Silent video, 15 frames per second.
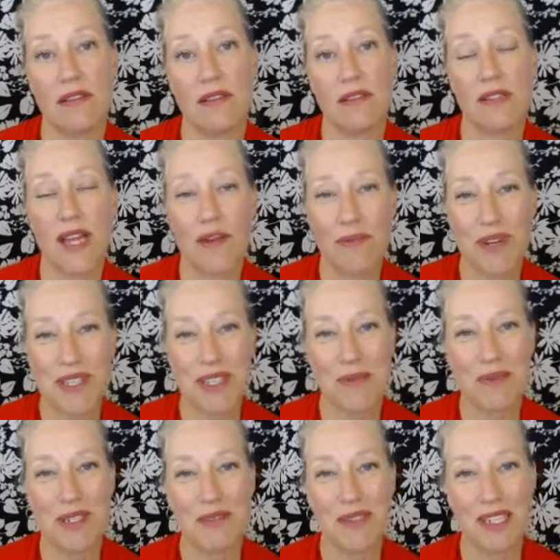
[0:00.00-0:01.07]
That
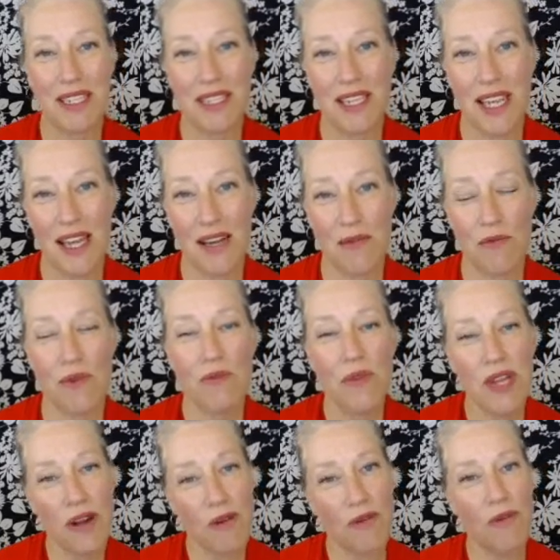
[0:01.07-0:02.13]
receptivity again, when
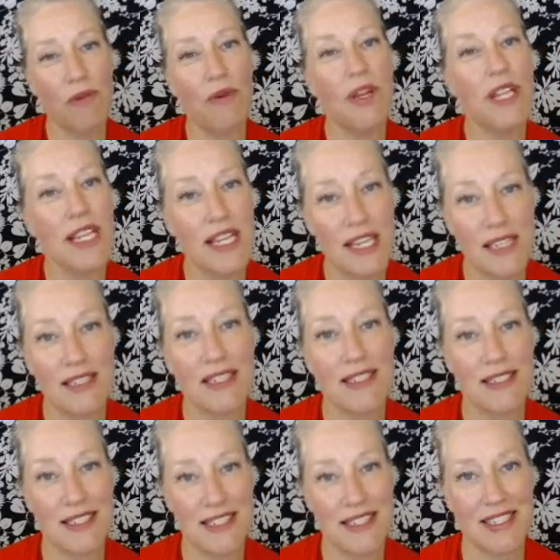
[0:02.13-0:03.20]
we are really in a
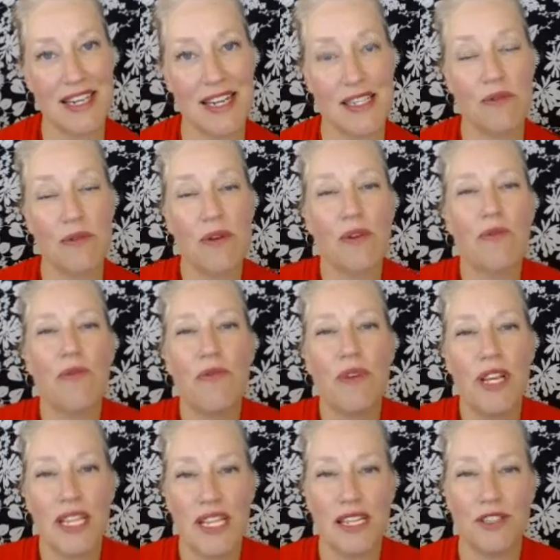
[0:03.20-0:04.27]
listening stance, when we are
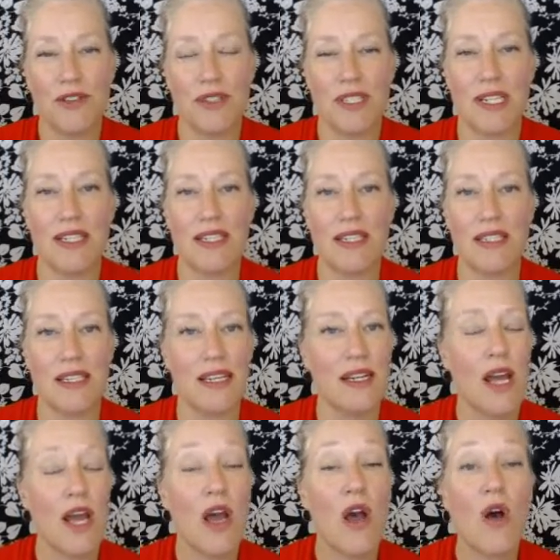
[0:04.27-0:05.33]
really interested in listening,
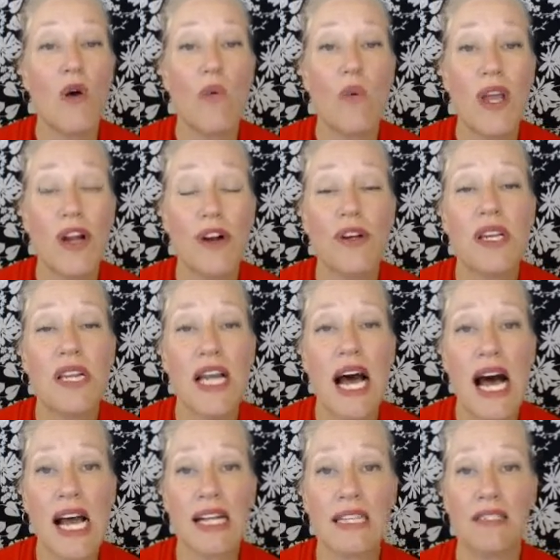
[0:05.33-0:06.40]
we are
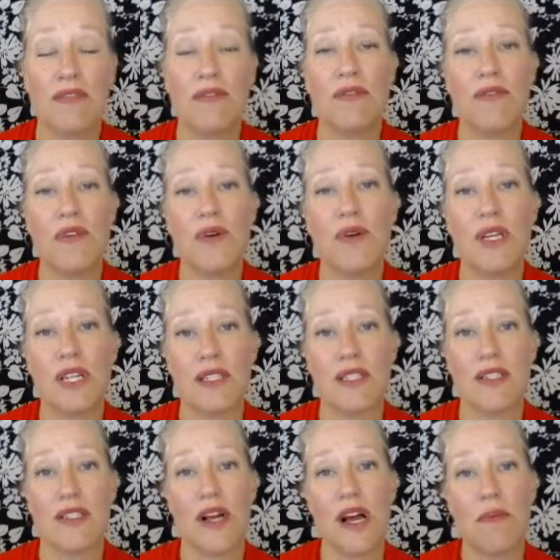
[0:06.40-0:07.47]
not
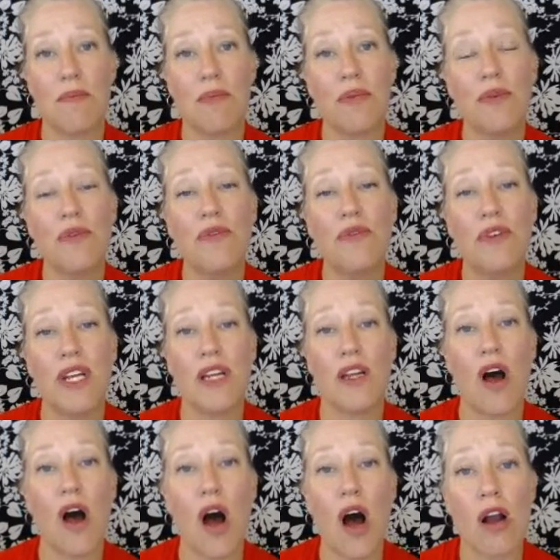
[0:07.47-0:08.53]
focused on proving
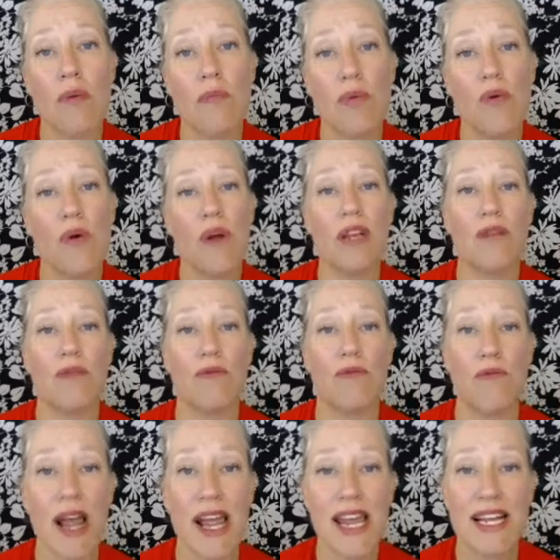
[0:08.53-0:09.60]
our point
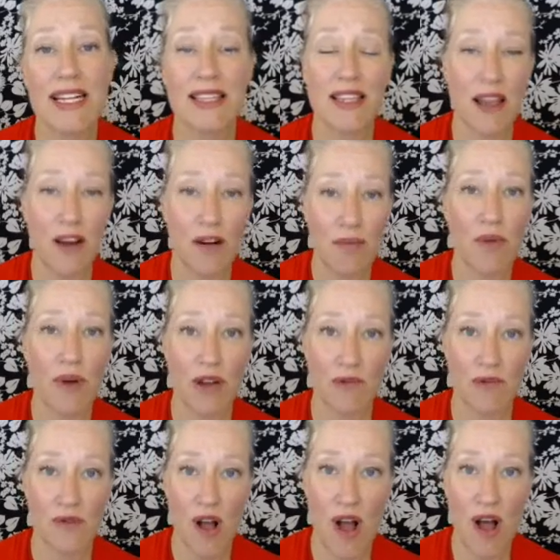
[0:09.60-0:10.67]
right and their point
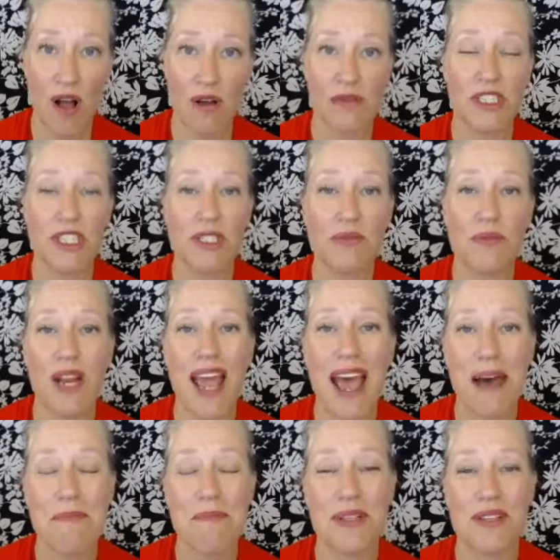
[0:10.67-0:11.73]
wrong, which is what
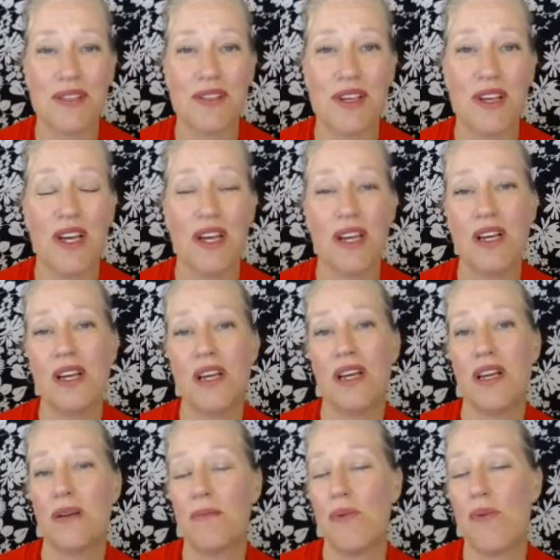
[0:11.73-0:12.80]
happens.
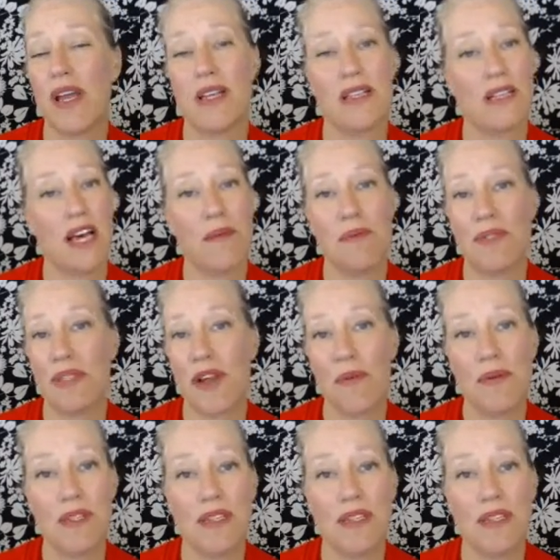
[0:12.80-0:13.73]
Boy, as a couples therapist,